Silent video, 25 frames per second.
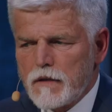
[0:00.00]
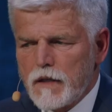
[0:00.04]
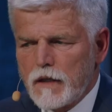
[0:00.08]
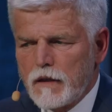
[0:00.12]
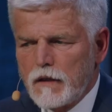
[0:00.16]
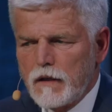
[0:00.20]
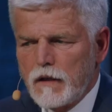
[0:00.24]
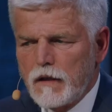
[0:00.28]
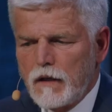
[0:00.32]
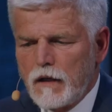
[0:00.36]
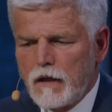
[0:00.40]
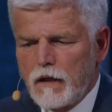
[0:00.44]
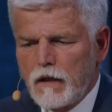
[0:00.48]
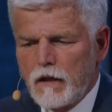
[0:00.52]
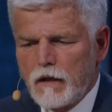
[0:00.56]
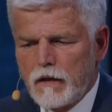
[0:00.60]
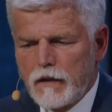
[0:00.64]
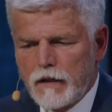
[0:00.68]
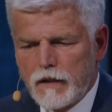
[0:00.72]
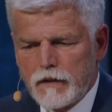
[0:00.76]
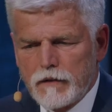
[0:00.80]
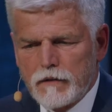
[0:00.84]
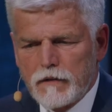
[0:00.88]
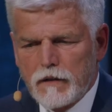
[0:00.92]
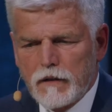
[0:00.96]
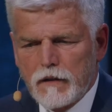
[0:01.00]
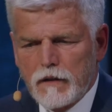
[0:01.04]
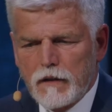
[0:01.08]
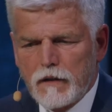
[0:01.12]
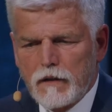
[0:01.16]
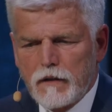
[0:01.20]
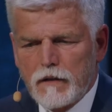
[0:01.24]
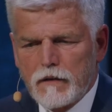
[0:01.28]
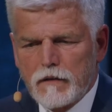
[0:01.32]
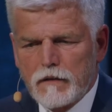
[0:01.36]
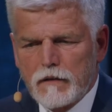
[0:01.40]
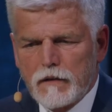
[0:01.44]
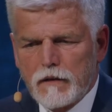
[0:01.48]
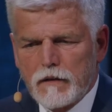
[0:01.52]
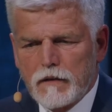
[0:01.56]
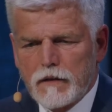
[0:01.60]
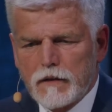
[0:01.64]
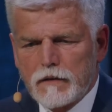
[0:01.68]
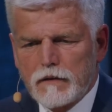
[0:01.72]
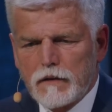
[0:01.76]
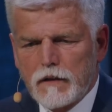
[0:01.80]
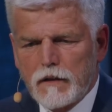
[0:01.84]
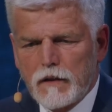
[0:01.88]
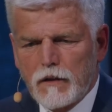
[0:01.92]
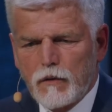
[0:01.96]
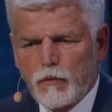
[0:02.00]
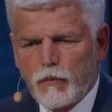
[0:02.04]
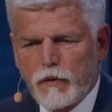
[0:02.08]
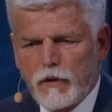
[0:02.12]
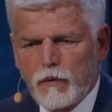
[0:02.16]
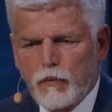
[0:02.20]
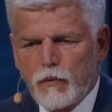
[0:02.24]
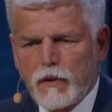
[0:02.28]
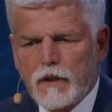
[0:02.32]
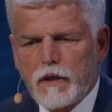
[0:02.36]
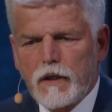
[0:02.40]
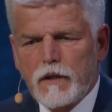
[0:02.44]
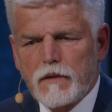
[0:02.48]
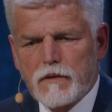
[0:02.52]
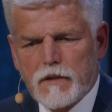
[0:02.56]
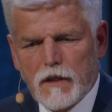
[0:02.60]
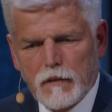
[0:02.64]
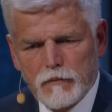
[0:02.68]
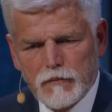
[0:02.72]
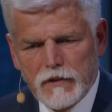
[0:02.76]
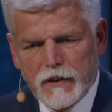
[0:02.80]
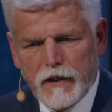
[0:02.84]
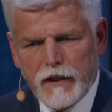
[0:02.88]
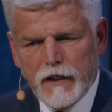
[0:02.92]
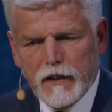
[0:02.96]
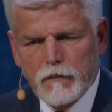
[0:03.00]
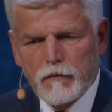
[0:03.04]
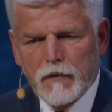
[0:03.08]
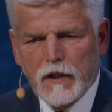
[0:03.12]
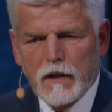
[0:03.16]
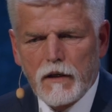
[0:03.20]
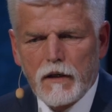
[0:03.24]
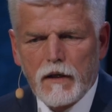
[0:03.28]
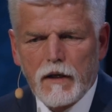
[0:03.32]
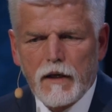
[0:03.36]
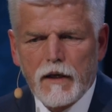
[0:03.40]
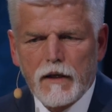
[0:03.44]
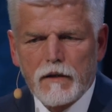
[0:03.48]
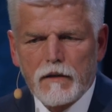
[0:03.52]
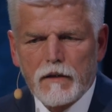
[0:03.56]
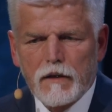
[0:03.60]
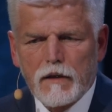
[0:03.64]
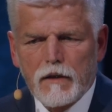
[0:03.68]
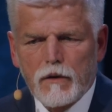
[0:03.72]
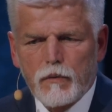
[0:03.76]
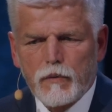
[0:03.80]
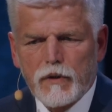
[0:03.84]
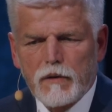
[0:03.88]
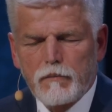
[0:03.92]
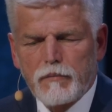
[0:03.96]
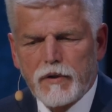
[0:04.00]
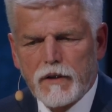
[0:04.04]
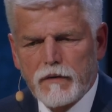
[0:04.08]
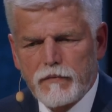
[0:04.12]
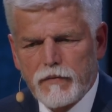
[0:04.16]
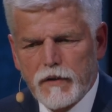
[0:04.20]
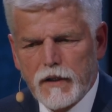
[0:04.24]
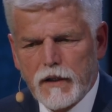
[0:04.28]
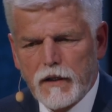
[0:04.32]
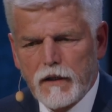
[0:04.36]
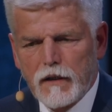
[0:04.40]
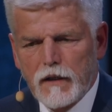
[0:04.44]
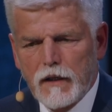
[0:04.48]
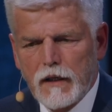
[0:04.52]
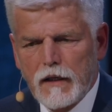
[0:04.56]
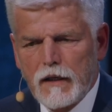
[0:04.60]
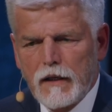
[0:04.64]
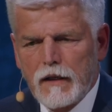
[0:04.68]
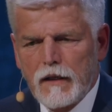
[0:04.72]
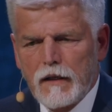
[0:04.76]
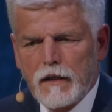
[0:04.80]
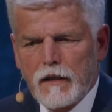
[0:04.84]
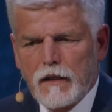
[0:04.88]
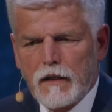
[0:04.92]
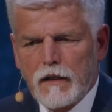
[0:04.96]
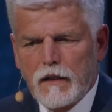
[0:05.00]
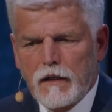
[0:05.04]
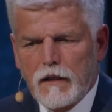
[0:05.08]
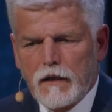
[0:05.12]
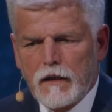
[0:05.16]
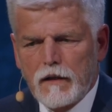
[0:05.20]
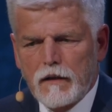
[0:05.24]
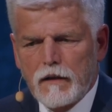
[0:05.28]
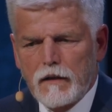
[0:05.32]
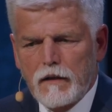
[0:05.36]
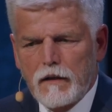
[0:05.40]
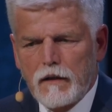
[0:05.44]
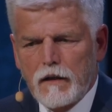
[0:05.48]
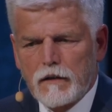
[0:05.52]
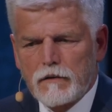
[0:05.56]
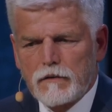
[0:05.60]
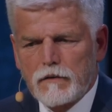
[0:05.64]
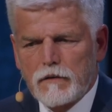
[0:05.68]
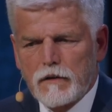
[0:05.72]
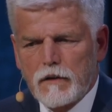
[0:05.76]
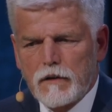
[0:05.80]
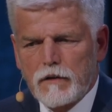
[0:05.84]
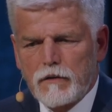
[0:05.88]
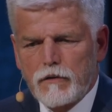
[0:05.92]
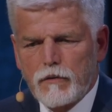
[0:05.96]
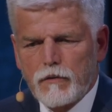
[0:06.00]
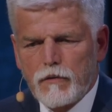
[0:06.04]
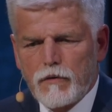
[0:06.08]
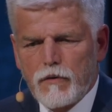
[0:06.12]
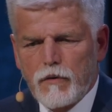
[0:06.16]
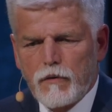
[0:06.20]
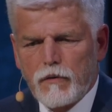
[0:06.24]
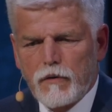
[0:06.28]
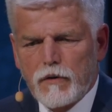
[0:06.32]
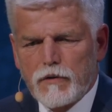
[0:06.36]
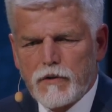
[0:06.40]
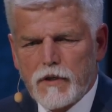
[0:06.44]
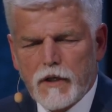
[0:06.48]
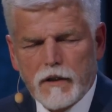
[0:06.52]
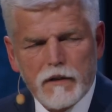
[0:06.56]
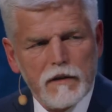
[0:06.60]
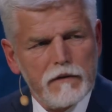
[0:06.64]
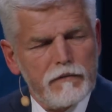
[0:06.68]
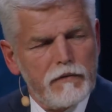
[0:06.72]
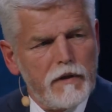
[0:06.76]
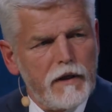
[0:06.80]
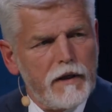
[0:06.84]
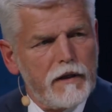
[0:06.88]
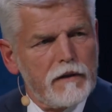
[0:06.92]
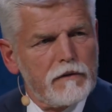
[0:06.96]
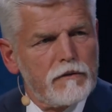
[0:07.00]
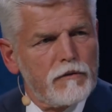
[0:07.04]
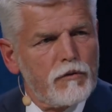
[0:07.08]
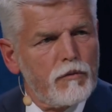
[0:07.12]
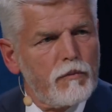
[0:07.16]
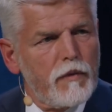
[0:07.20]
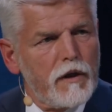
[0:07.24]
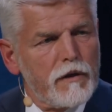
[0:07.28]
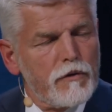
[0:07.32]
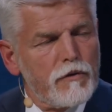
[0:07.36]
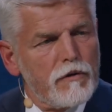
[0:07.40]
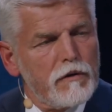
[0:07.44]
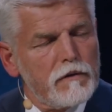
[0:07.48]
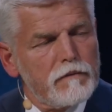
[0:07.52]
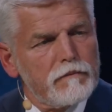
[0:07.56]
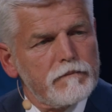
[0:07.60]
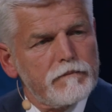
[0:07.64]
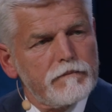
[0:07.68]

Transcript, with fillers: they learned that we, we, need some time and we prefer not to sacrifice too much.